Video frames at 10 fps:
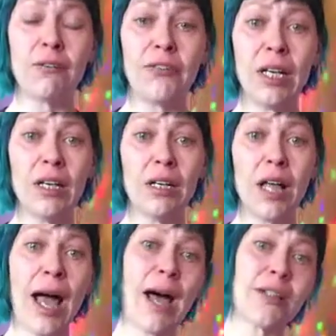
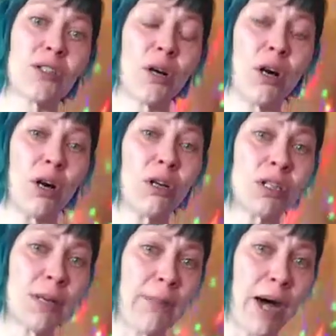feel as
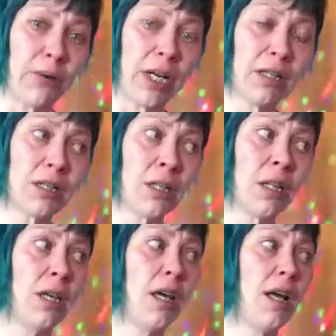hurt about it
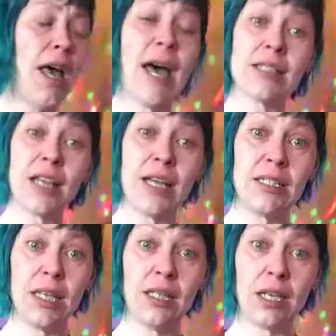as I
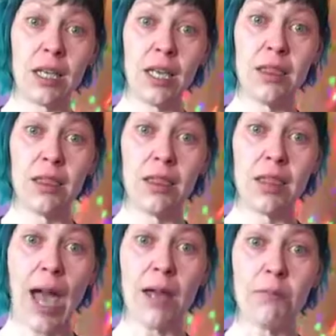did in
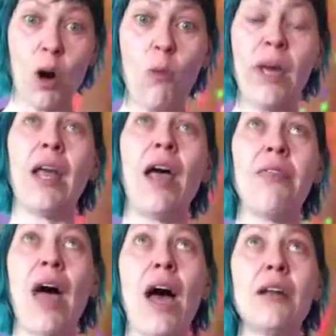that moment. And